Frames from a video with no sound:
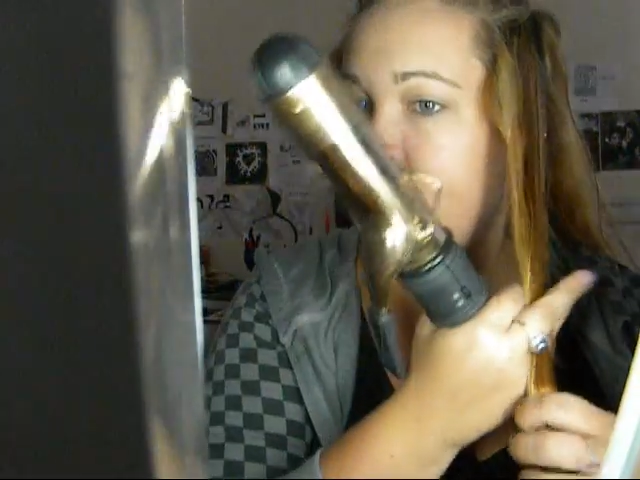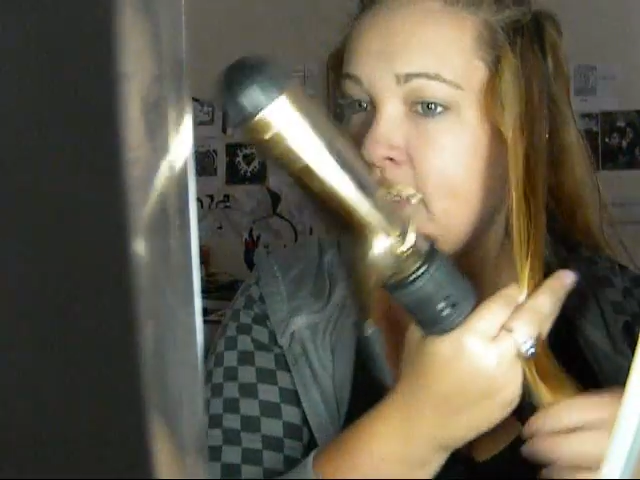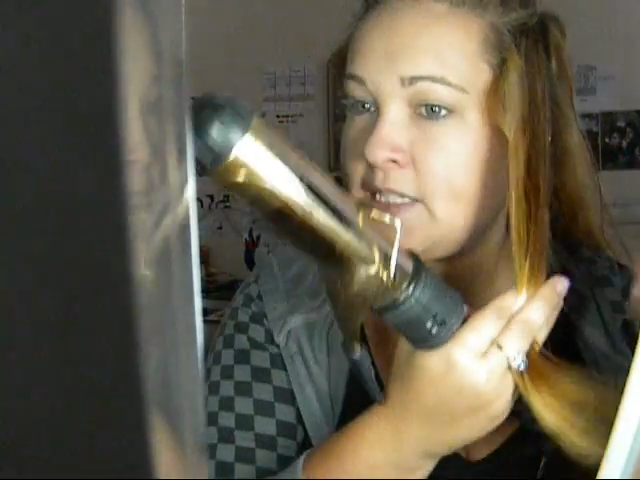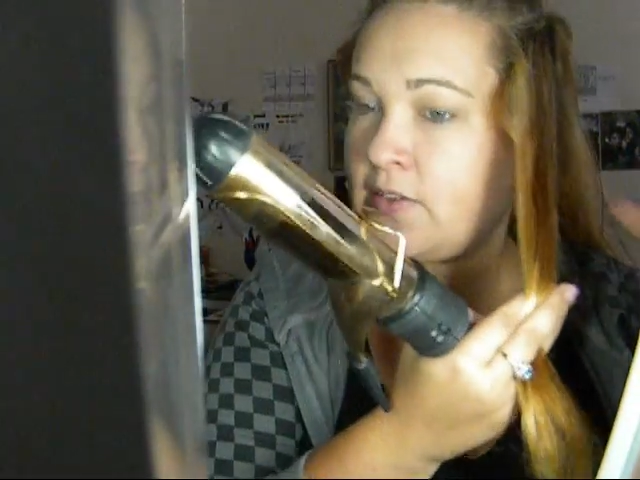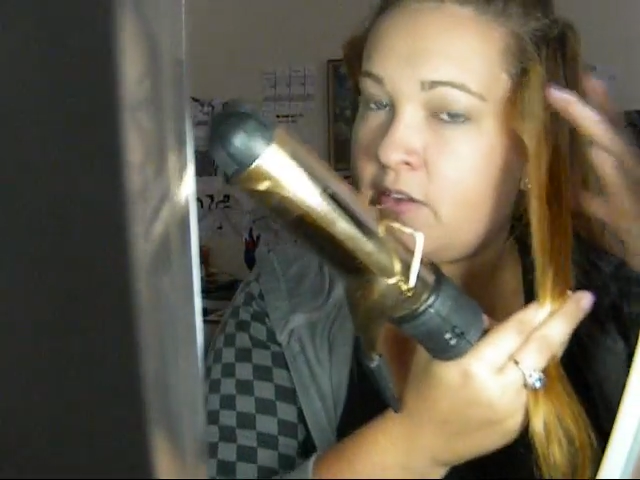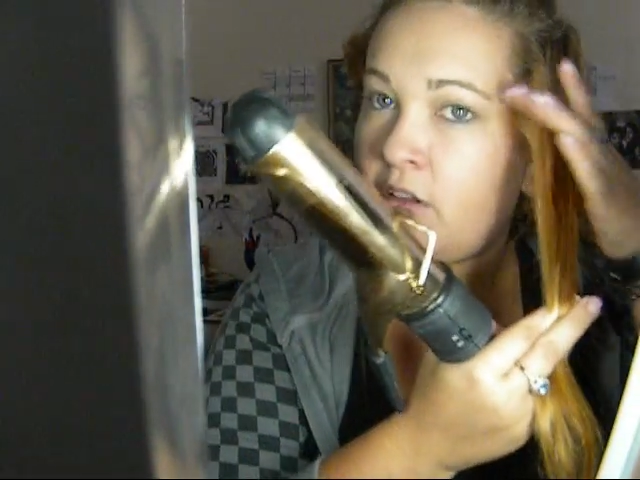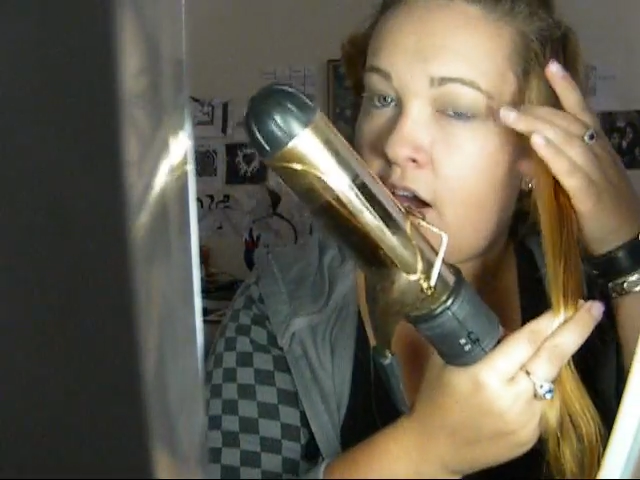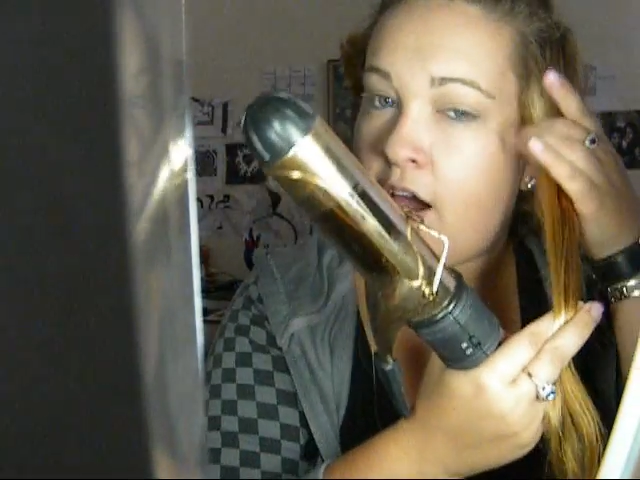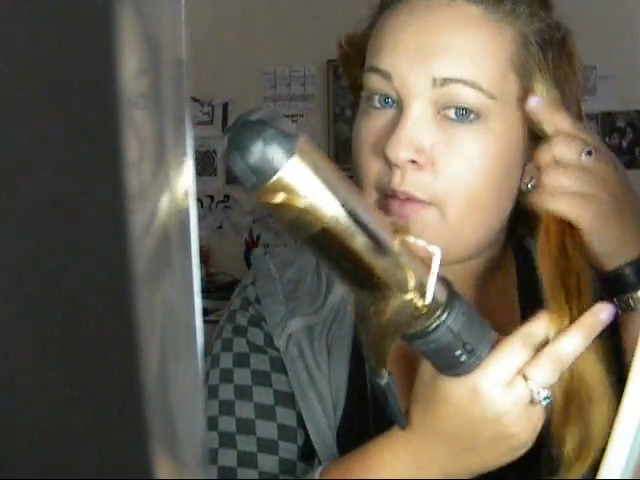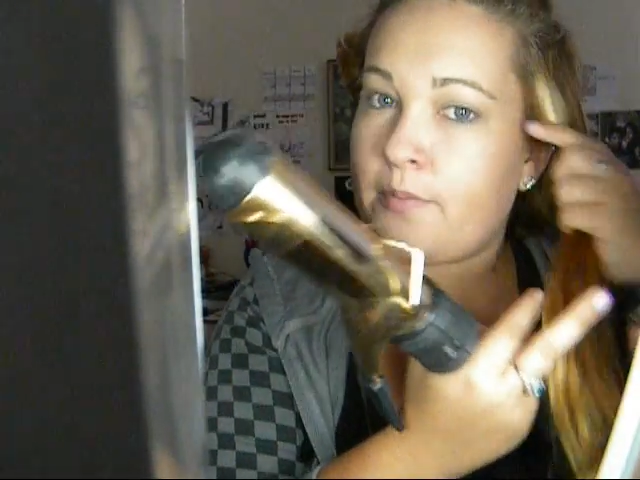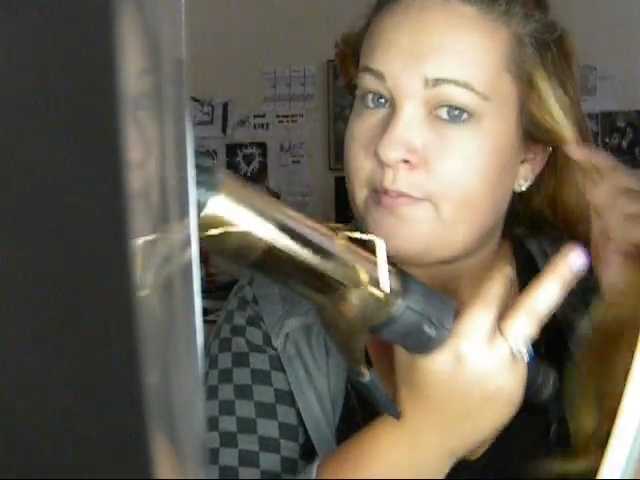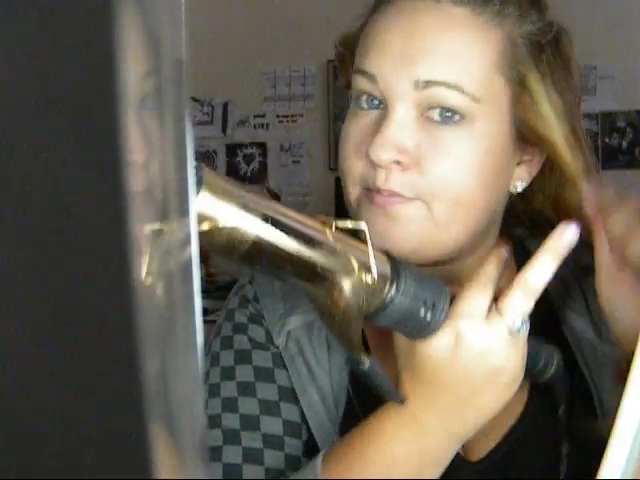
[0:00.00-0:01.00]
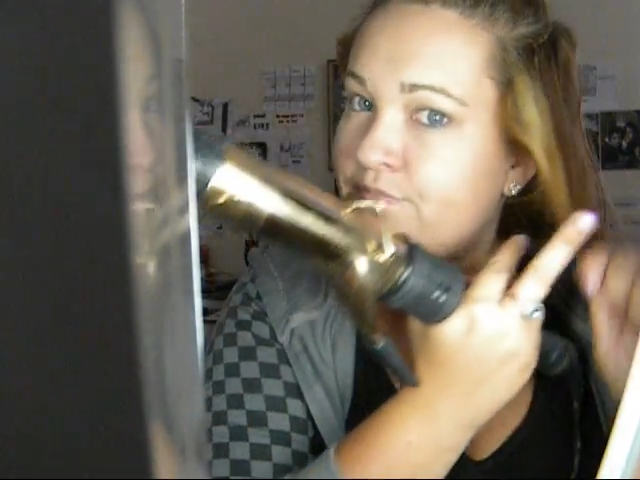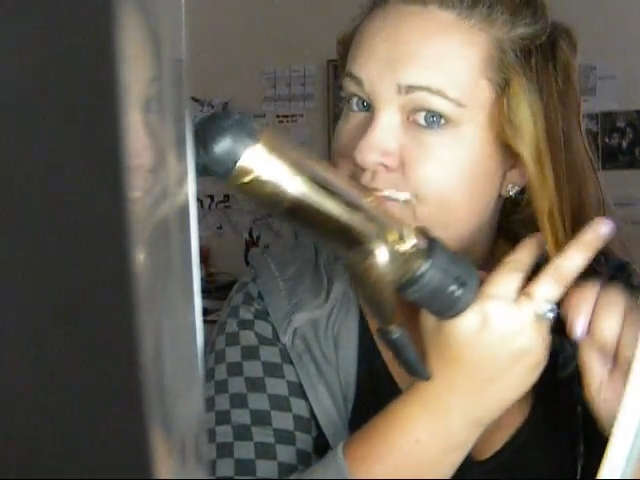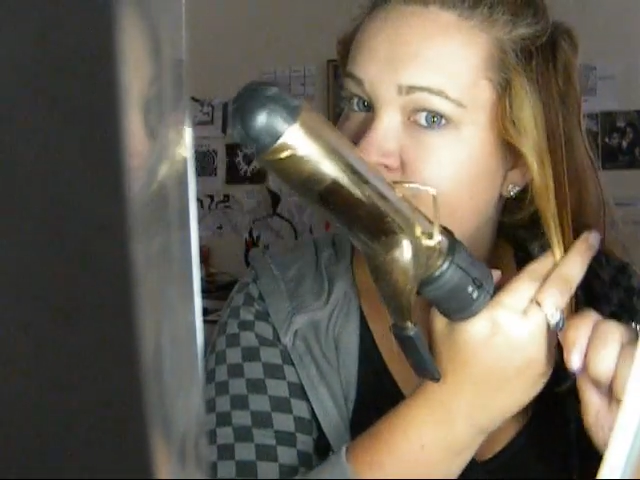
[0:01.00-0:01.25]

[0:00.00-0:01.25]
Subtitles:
It depends on